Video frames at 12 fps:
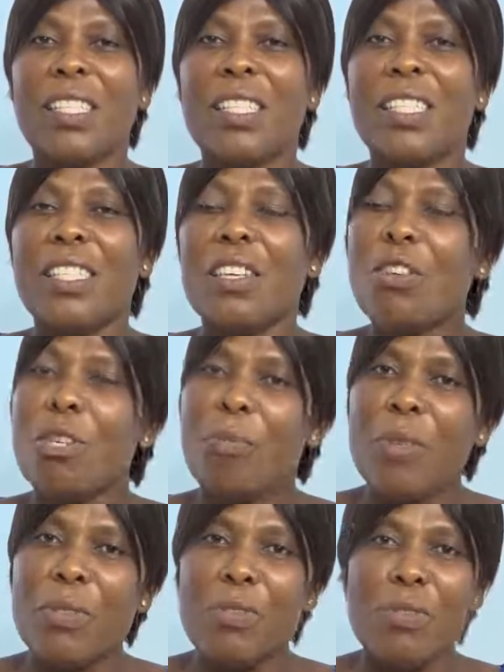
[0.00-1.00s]
They only
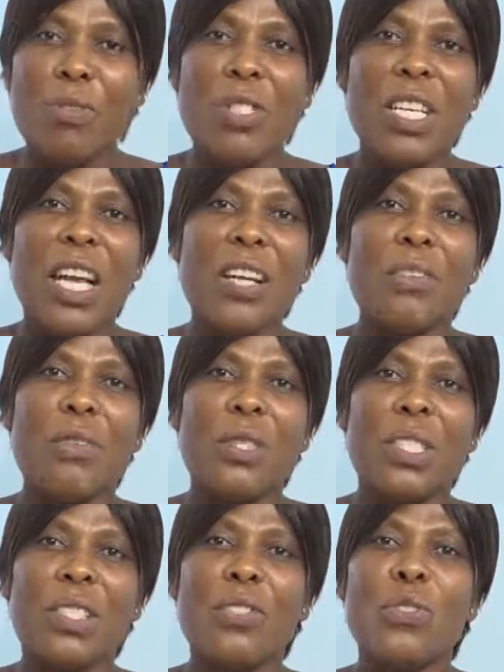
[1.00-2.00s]
breathe through their nose.
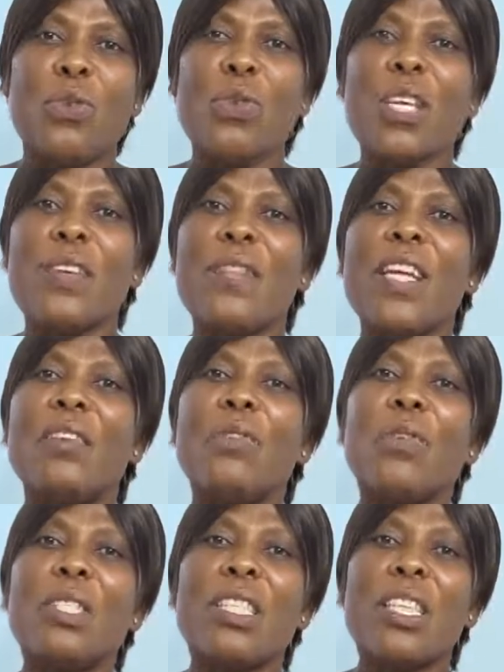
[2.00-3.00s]
So if the
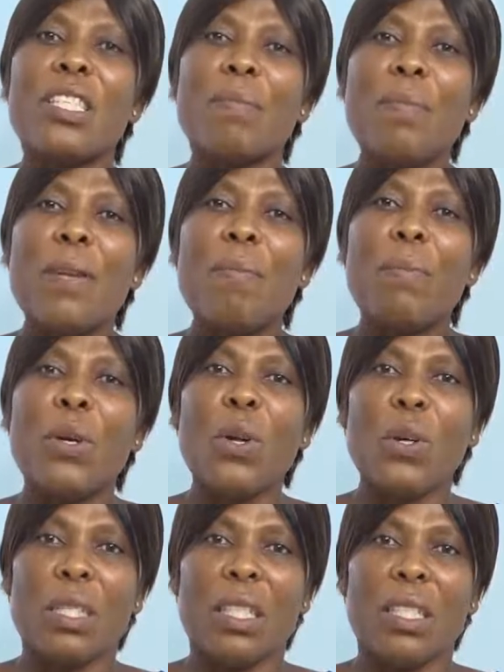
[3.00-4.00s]
nose is being
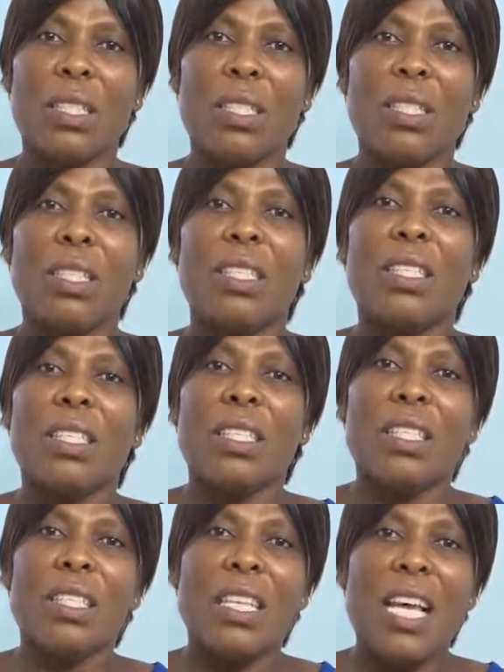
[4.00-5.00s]
blocked,
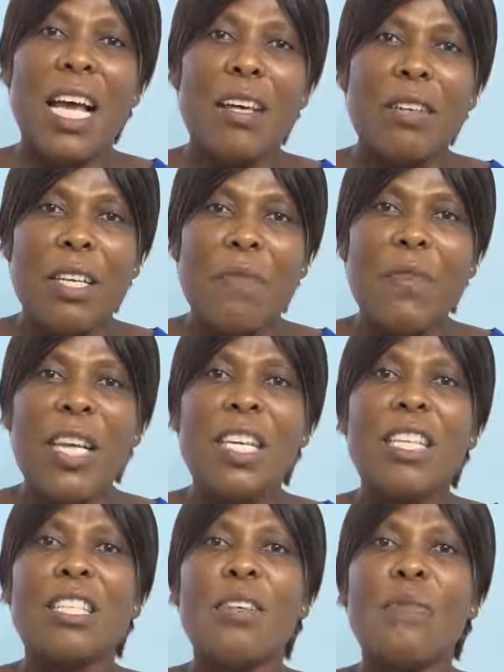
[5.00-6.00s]
they find
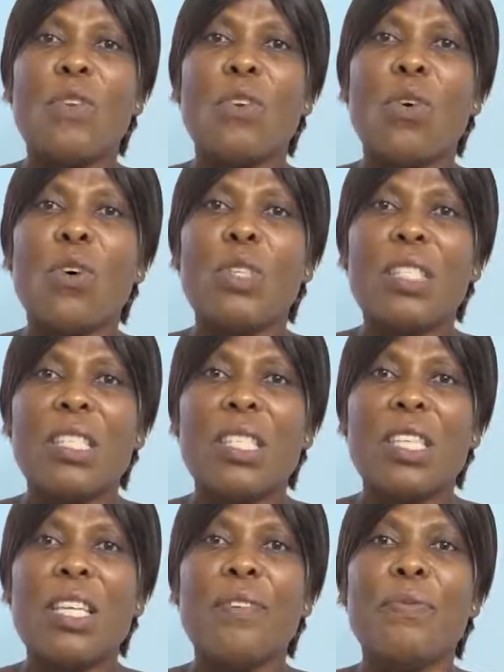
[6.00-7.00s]
it difficult
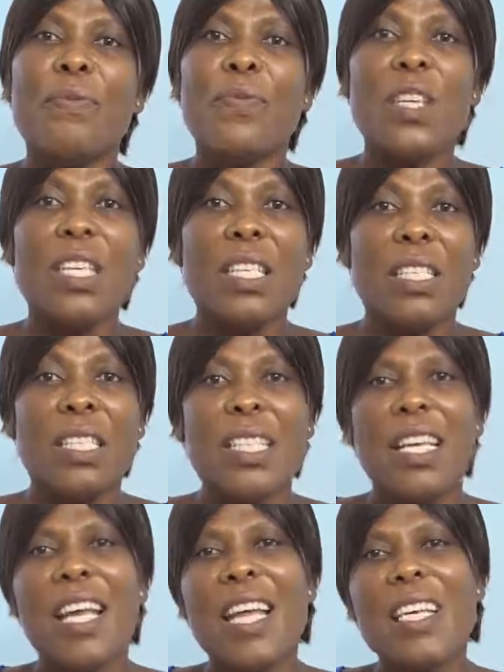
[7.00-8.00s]
in feeding.
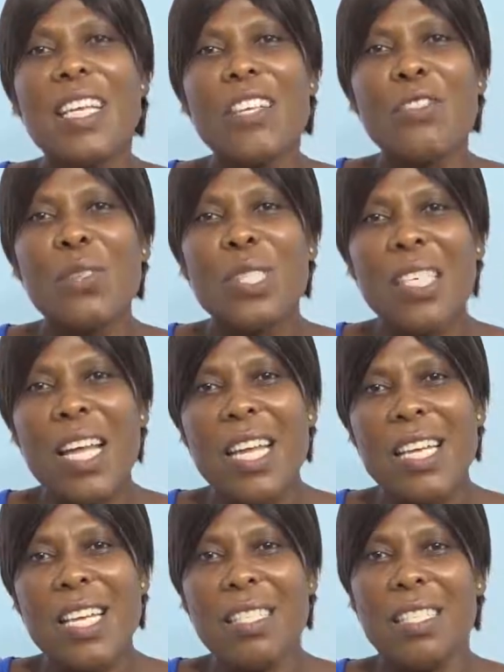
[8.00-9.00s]
And they use
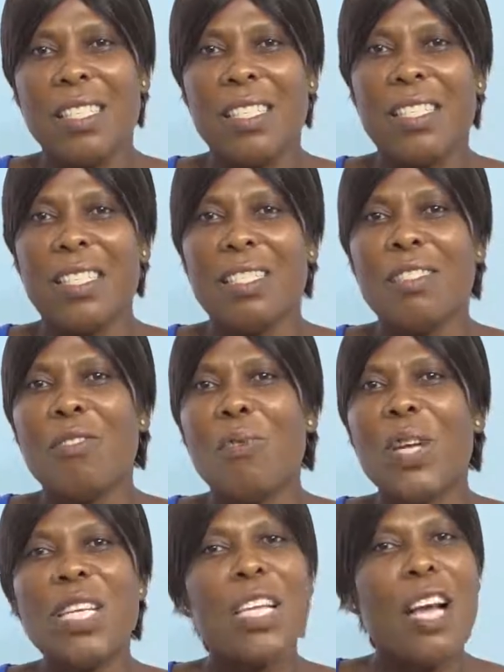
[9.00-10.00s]
energy
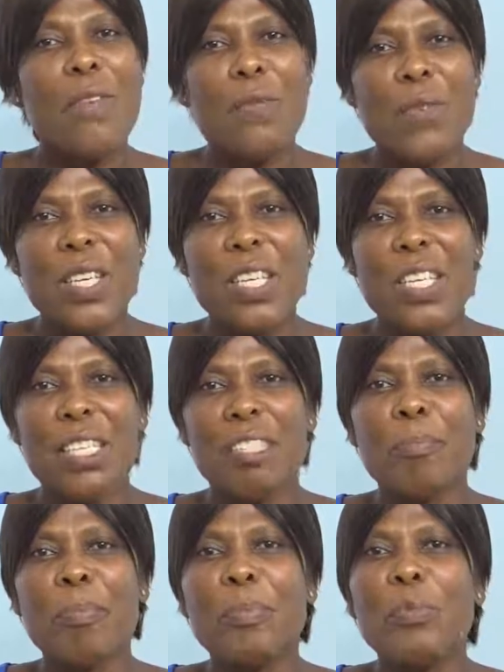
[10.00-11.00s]
when they are feeding.
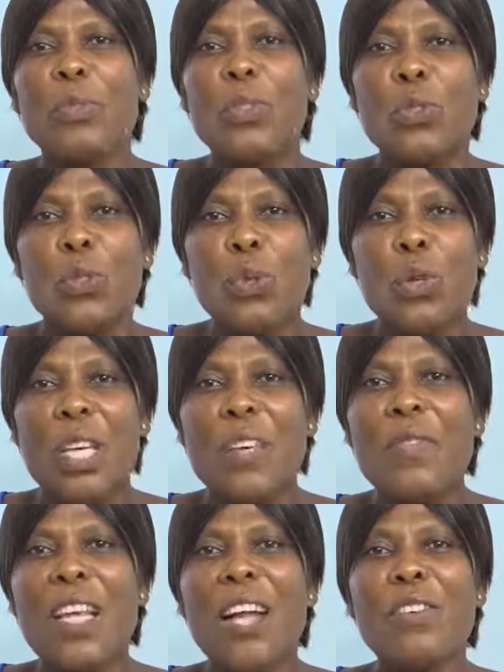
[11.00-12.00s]
So
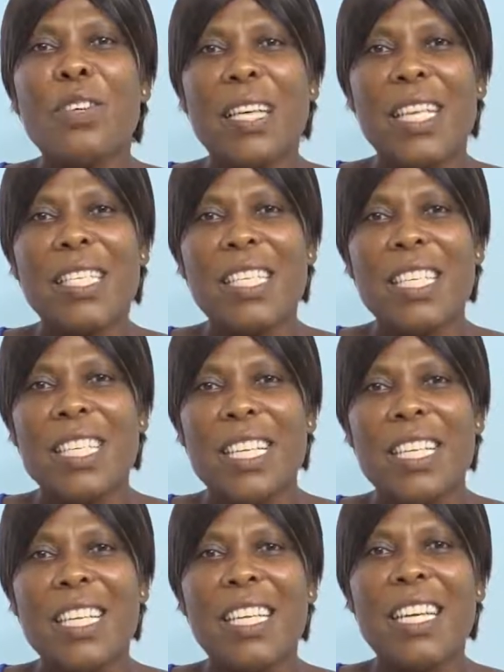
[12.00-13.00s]
if they are not getting
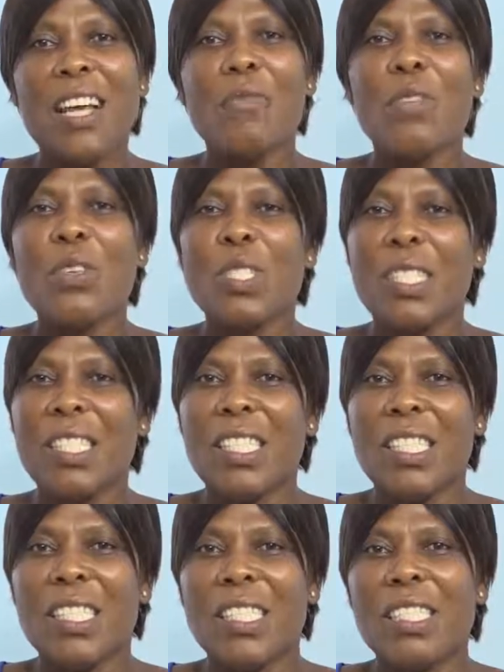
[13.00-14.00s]
in enough
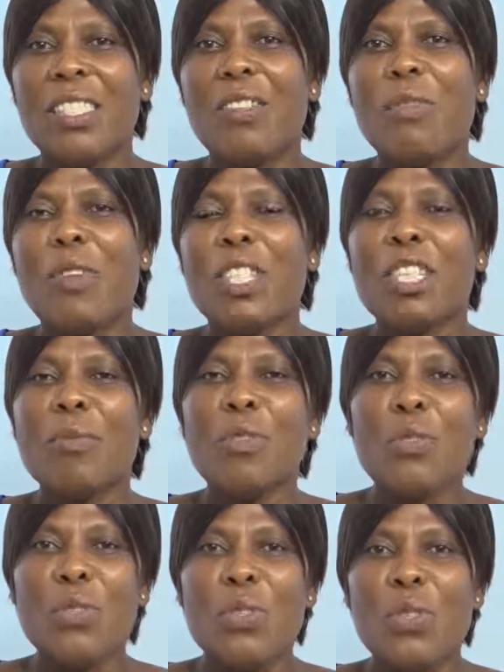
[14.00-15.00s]
oxygen for them
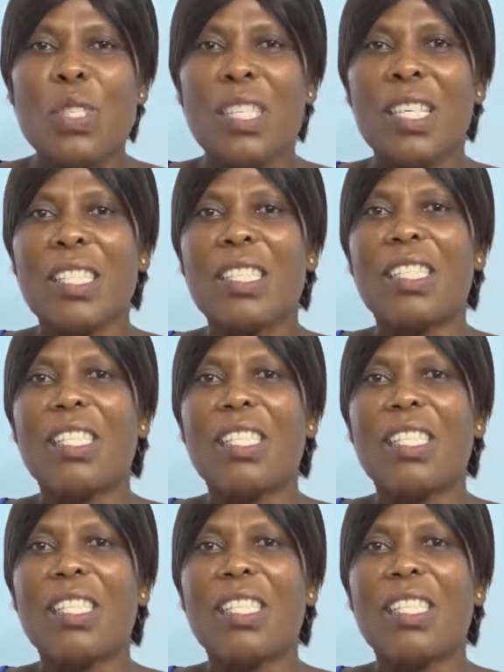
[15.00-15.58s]
to use it,